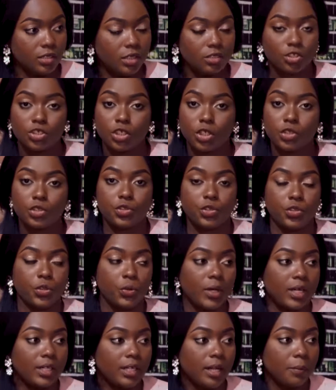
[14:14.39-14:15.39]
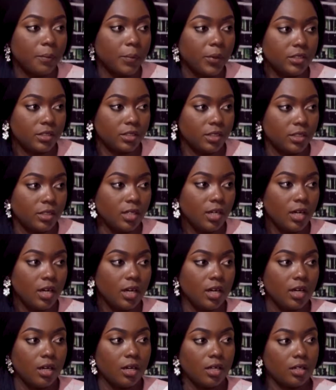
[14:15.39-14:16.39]
It's not just you and that person.
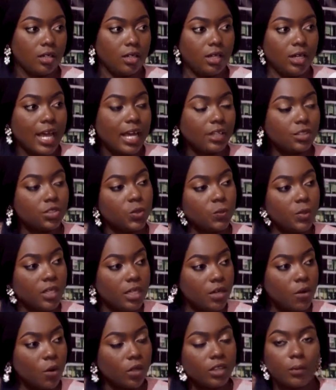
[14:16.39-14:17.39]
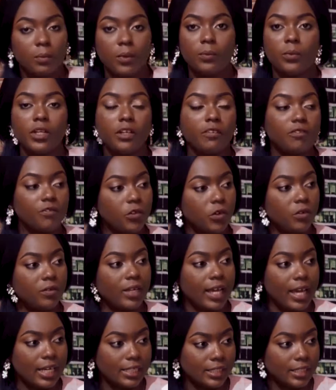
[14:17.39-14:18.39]
It has to be other people involved,
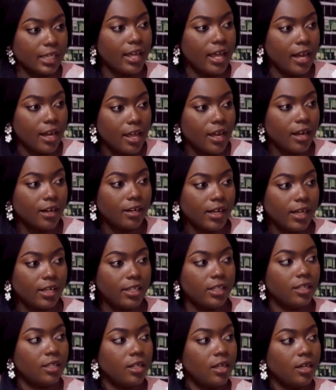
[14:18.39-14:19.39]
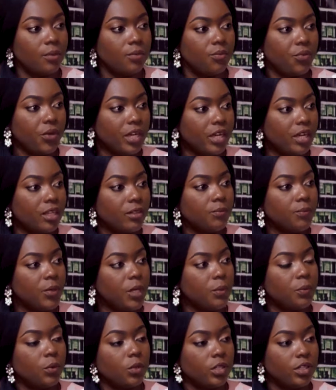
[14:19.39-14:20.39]
like I said earlier, like bringing
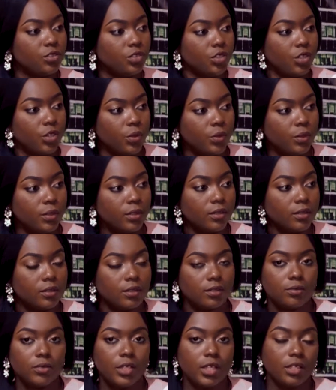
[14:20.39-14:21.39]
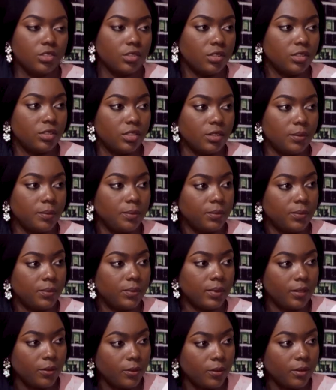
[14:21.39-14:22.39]
people into your relationship
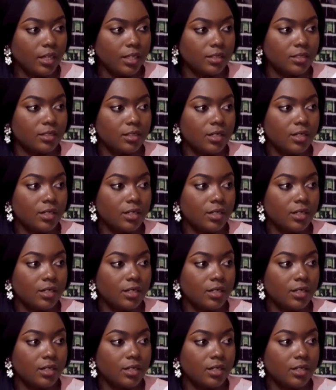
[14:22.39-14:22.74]
and all that.